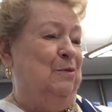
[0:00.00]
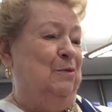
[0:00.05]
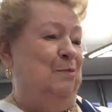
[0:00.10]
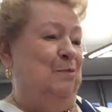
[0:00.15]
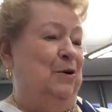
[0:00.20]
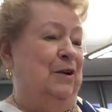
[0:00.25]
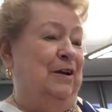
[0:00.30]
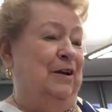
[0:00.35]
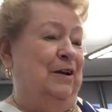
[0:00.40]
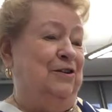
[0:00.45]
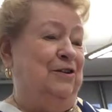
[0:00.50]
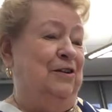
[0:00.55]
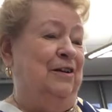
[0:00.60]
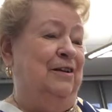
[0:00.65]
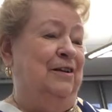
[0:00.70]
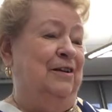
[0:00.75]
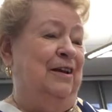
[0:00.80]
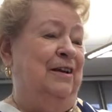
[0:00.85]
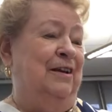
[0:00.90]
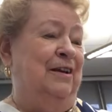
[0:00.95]
her born
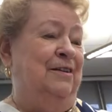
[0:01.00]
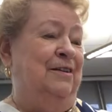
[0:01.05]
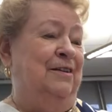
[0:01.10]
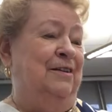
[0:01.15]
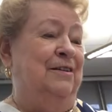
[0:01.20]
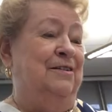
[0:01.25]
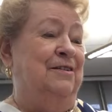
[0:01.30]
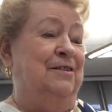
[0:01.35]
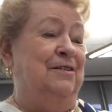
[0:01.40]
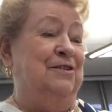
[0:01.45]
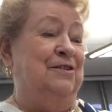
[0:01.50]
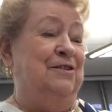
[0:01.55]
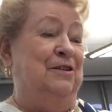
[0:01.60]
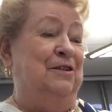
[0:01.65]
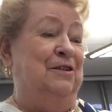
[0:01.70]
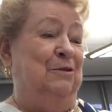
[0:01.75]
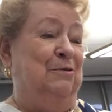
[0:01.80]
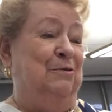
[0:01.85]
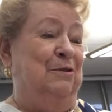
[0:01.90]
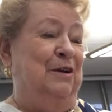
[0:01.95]
actually in
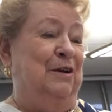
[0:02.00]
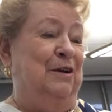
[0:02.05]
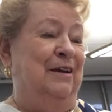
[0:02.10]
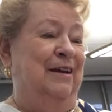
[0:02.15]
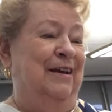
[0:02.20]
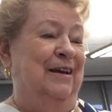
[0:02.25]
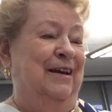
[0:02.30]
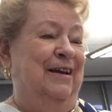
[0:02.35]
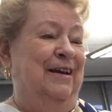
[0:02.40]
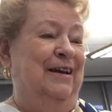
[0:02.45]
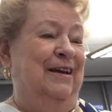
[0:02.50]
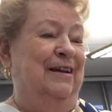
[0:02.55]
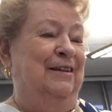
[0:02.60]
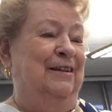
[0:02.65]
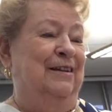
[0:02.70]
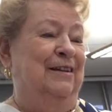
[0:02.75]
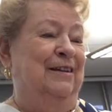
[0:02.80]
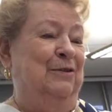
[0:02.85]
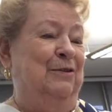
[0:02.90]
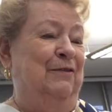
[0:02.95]
1863 in
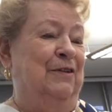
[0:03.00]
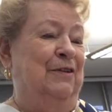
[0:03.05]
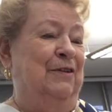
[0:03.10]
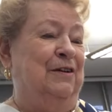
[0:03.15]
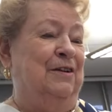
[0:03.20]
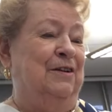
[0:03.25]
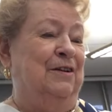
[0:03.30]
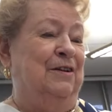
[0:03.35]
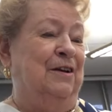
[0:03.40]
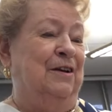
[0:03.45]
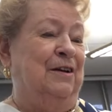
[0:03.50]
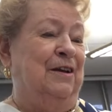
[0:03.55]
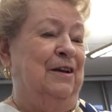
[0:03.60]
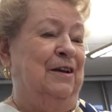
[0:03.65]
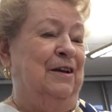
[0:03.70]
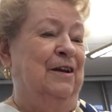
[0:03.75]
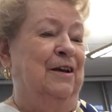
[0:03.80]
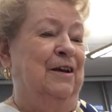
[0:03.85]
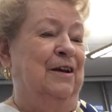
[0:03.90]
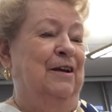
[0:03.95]
Louisville,
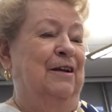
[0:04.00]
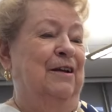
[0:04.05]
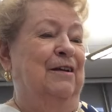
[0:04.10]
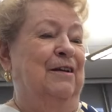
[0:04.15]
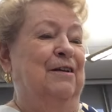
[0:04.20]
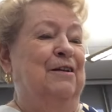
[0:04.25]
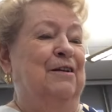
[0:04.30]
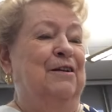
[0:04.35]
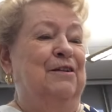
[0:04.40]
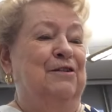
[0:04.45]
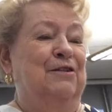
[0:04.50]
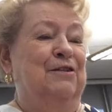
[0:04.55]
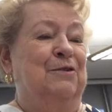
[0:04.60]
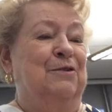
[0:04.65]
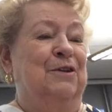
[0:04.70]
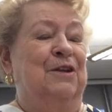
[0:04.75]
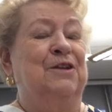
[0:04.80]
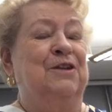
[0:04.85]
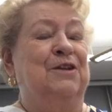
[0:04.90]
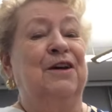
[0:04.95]
Kentucky. So
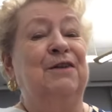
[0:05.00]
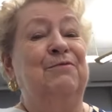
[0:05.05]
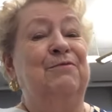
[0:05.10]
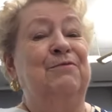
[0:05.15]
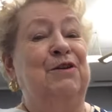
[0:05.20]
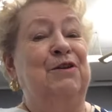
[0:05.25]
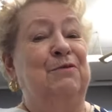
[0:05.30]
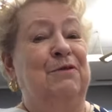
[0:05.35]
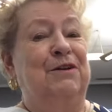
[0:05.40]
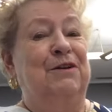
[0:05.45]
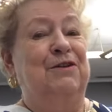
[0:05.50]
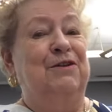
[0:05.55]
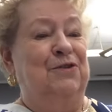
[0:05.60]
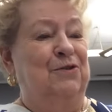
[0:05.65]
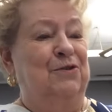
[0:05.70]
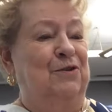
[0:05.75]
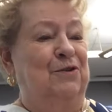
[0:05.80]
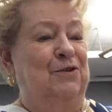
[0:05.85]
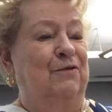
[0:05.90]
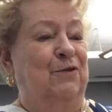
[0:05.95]
at the time she
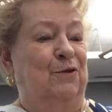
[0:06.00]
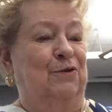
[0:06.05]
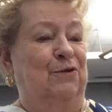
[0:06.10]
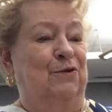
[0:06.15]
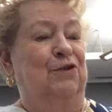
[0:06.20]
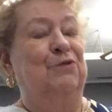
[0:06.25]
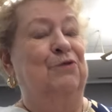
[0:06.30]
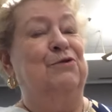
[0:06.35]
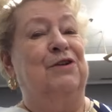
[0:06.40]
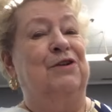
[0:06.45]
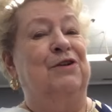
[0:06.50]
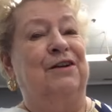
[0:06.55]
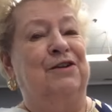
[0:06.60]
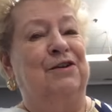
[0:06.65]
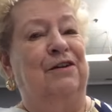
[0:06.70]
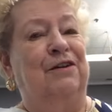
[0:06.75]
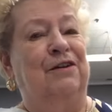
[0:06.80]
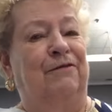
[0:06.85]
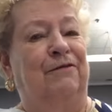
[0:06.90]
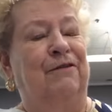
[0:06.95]
registered to vote, she was
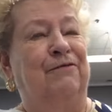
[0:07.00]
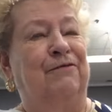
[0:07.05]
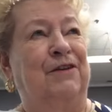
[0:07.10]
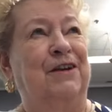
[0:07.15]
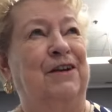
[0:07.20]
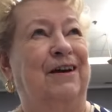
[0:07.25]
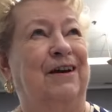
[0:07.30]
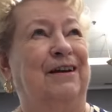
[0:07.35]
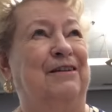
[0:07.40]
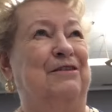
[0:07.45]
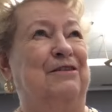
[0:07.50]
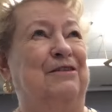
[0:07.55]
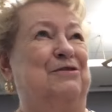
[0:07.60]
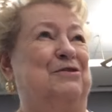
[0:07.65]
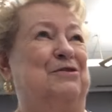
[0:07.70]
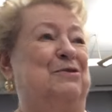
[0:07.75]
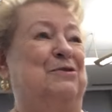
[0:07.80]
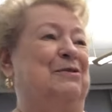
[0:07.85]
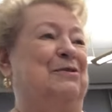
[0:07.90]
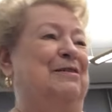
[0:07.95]
actually 59
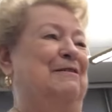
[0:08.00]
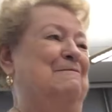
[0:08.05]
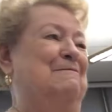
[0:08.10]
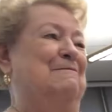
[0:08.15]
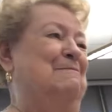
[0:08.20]
years old.